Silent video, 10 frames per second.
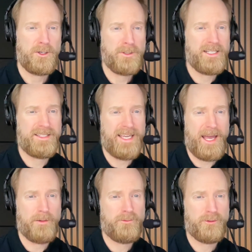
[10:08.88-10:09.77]
don't need a
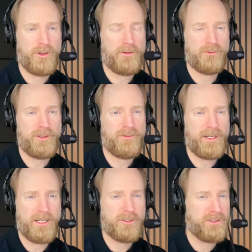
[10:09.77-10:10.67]
tab for every
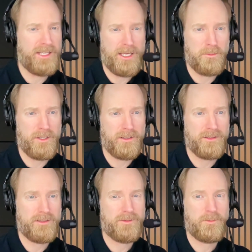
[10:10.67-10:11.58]
financial
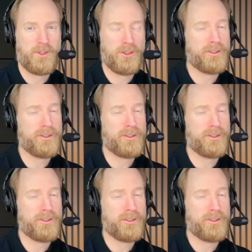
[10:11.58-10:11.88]
statement per